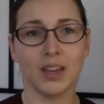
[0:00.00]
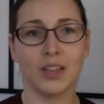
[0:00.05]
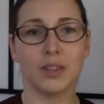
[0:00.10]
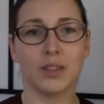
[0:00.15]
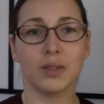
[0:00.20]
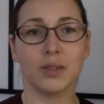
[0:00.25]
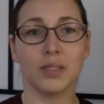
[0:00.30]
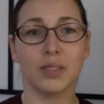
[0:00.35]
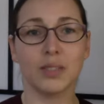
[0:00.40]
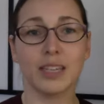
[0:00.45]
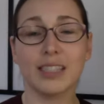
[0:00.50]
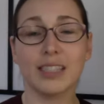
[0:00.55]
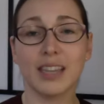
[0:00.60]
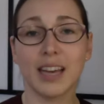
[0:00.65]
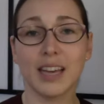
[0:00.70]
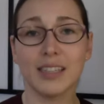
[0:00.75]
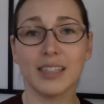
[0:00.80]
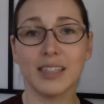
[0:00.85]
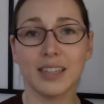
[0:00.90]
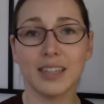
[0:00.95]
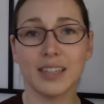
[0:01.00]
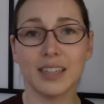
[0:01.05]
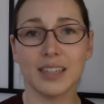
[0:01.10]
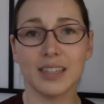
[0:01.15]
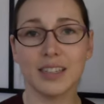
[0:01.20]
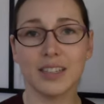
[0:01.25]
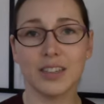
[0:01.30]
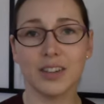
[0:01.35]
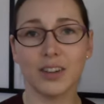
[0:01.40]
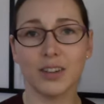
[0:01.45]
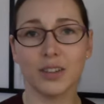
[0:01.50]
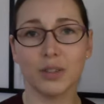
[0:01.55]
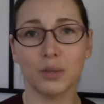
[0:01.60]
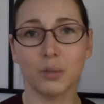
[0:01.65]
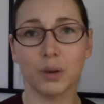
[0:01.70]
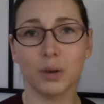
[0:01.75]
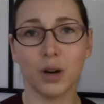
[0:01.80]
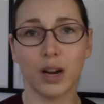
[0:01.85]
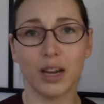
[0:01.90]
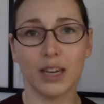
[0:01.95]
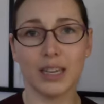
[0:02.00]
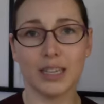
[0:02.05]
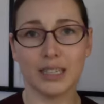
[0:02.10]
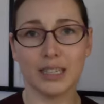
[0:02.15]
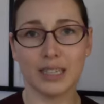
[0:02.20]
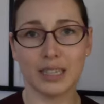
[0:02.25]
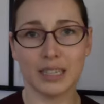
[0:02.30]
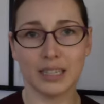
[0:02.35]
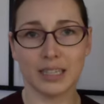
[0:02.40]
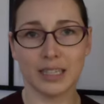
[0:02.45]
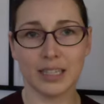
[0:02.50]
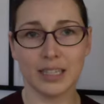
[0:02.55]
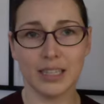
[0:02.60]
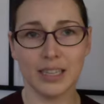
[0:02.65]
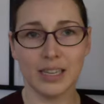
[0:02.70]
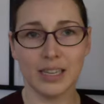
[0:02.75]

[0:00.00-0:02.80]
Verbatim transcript: So today's guest is Dr. Brian Dixon.